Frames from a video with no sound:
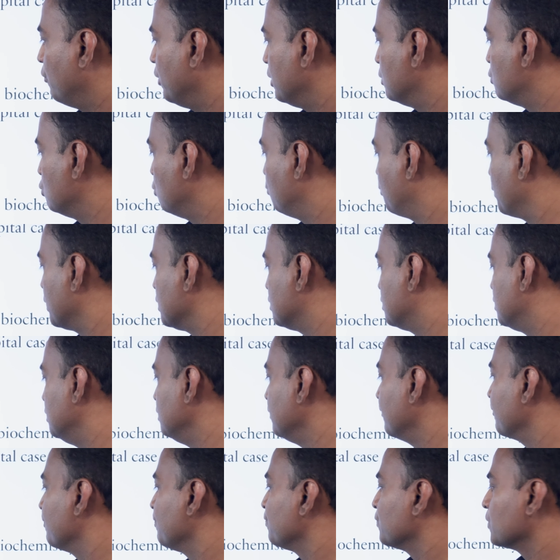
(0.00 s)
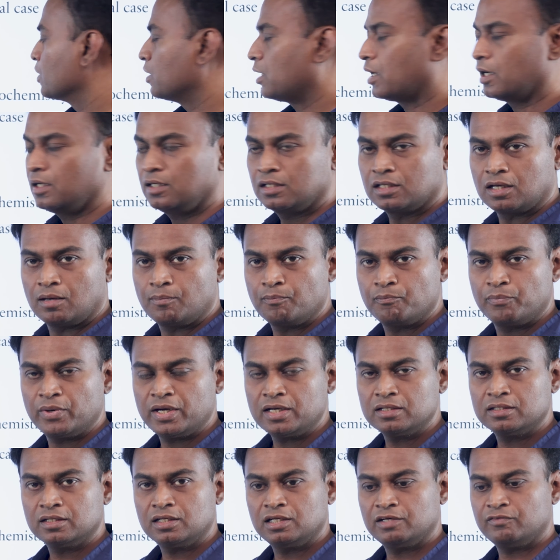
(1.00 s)
vasopressin and
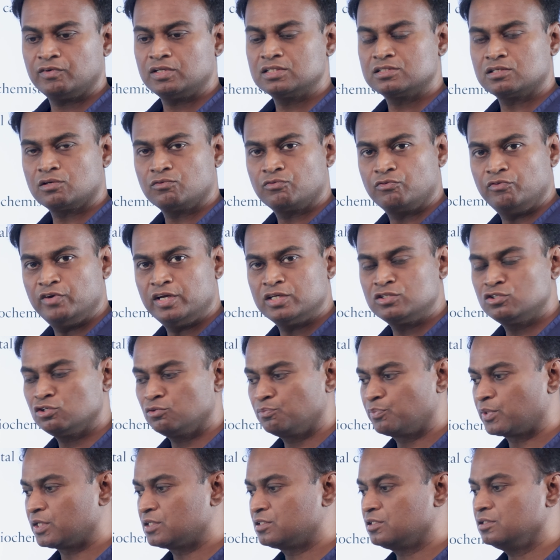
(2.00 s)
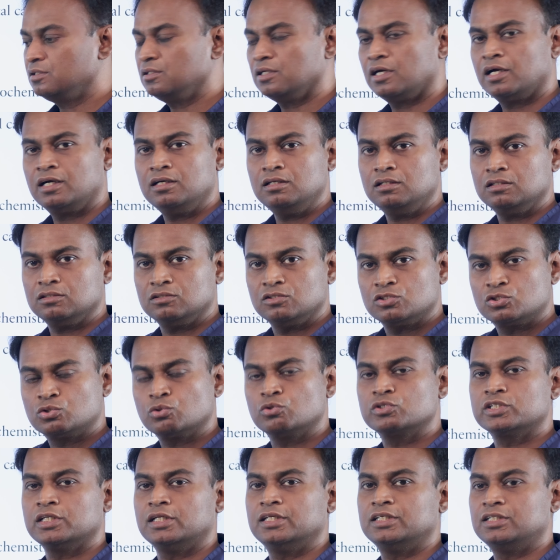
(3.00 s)
compared the levels of vasopressin and
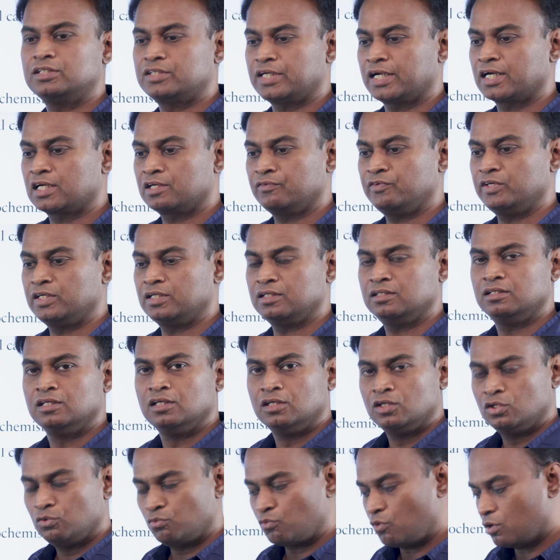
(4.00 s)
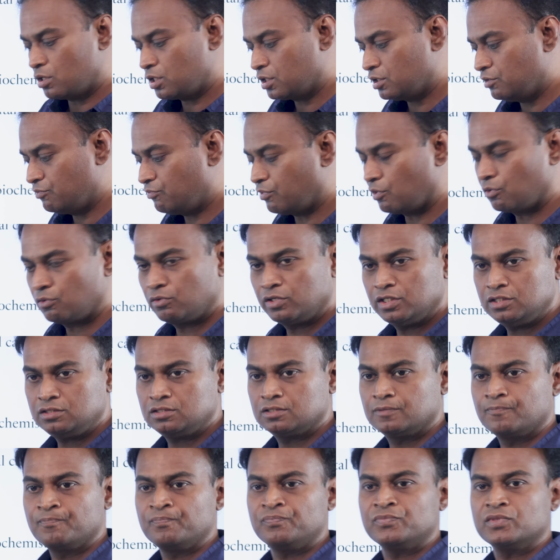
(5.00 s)
social interactivity. What he found
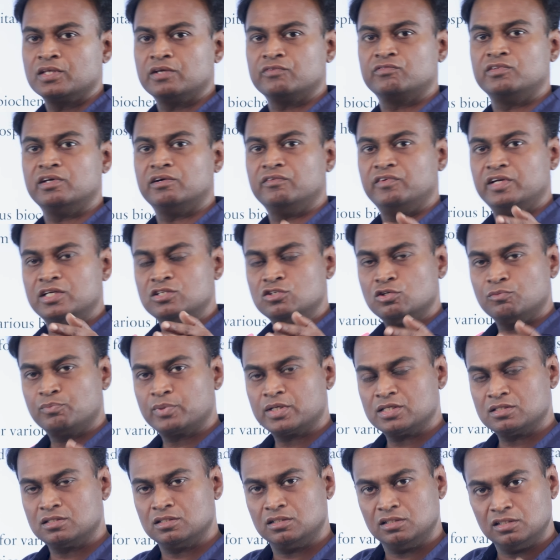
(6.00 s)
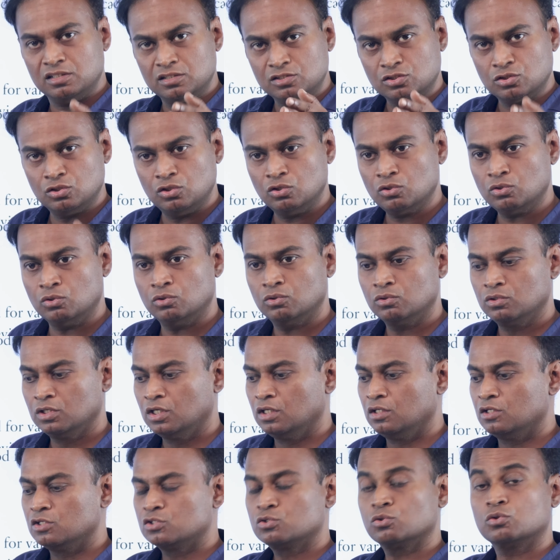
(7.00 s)
is, if the vasopressin is low,
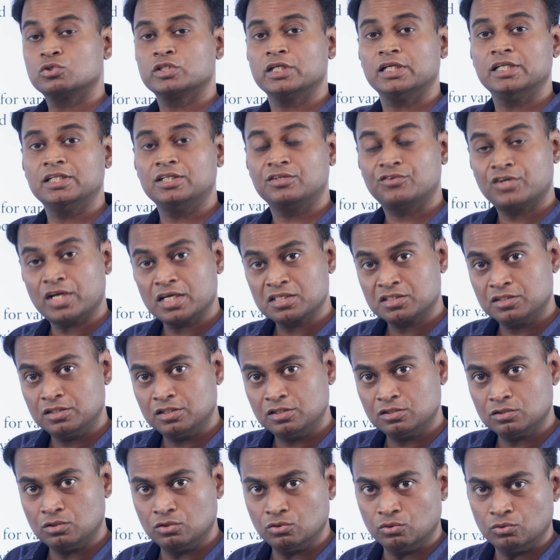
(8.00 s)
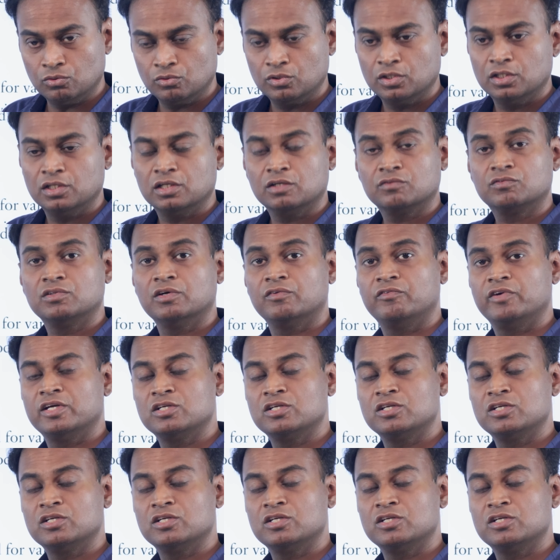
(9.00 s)
social interaction is low. If the